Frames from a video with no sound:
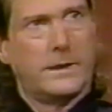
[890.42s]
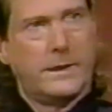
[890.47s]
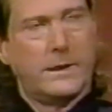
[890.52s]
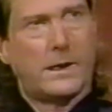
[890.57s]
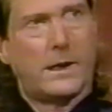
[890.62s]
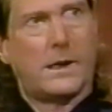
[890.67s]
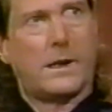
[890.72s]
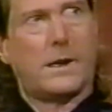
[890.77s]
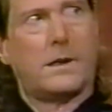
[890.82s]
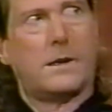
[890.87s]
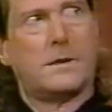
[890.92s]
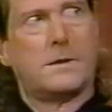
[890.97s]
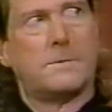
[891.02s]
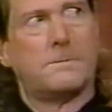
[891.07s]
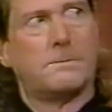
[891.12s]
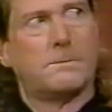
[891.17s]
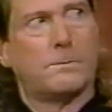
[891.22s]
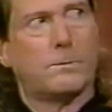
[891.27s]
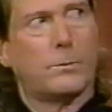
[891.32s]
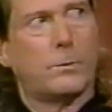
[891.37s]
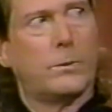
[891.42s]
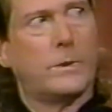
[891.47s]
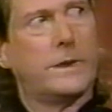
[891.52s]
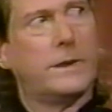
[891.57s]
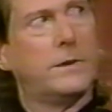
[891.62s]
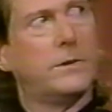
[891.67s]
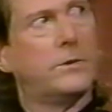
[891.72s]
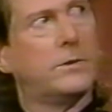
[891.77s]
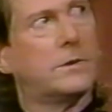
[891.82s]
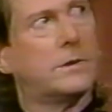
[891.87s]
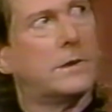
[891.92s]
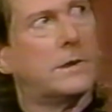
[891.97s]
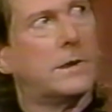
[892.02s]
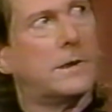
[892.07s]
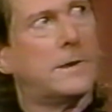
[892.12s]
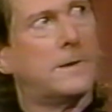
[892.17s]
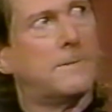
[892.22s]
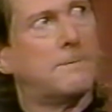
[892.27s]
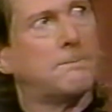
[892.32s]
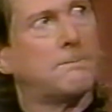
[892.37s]
Yeah, we used,
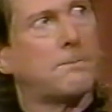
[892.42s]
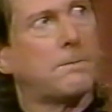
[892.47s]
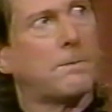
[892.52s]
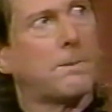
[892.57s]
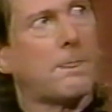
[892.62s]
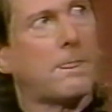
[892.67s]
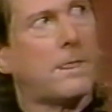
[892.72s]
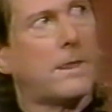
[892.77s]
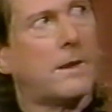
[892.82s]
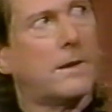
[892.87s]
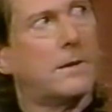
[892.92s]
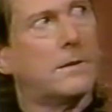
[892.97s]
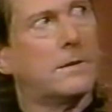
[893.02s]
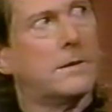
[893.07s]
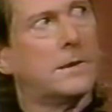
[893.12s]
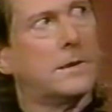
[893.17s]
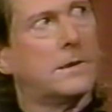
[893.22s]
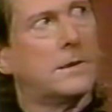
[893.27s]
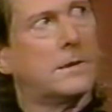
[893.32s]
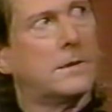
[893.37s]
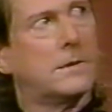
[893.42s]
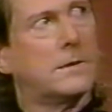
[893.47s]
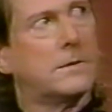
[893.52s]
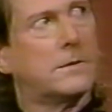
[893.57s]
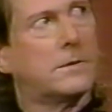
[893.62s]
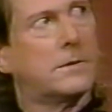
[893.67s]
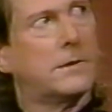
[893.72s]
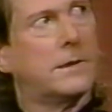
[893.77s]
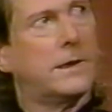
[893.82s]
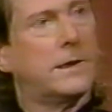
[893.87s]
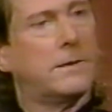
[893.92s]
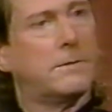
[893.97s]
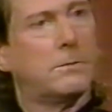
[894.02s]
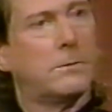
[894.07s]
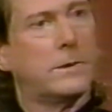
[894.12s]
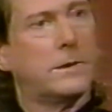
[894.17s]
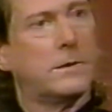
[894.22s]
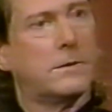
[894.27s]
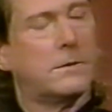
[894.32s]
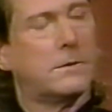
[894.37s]
let's see,
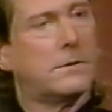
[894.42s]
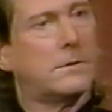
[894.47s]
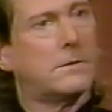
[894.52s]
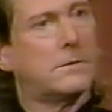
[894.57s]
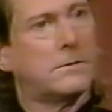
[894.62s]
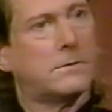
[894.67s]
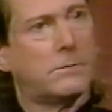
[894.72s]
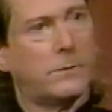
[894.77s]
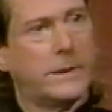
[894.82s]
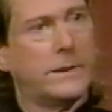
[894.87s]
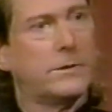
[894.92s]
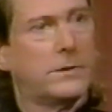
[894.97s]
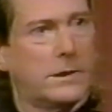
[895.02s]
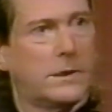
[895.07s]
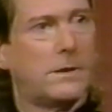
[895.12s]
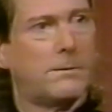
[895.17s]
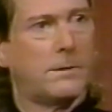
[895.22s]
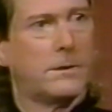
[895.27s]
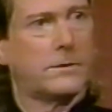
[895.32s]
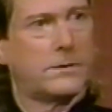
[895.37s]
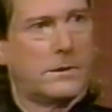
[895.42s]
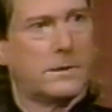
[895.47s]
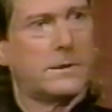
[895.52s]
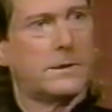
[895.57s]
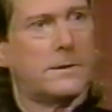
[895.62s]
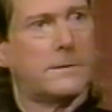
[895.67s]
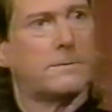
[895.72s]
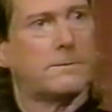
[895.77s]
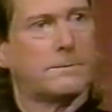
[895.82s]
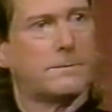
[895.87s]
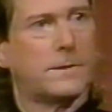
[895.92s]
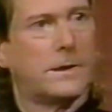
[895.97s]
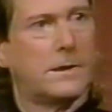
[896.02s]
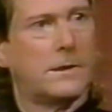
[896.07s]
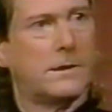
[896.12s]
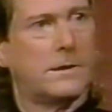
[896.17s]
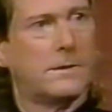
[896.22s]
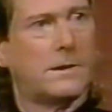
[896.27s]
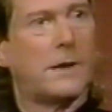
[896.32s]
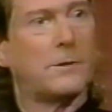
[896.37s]
we used a couple of songs, yeah.
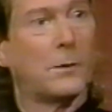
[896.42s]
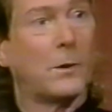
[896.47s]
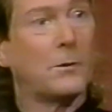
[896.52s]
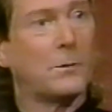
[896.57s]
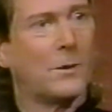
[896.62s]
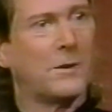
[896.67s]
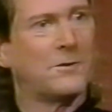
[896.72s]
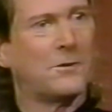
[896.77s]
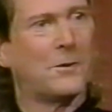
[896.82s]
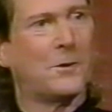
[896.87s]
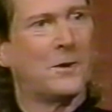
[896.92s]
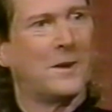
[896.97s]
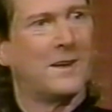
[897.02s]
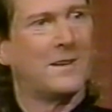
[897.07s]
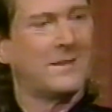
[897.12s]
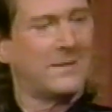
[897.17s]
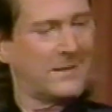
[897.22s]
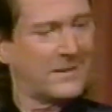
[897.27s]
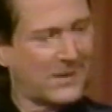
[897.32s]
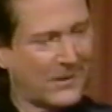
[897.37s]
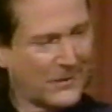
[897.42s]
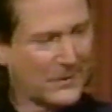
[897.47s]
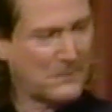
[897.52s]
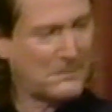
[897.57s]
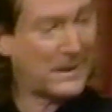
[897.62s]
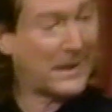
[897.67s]
I wrote one for it called The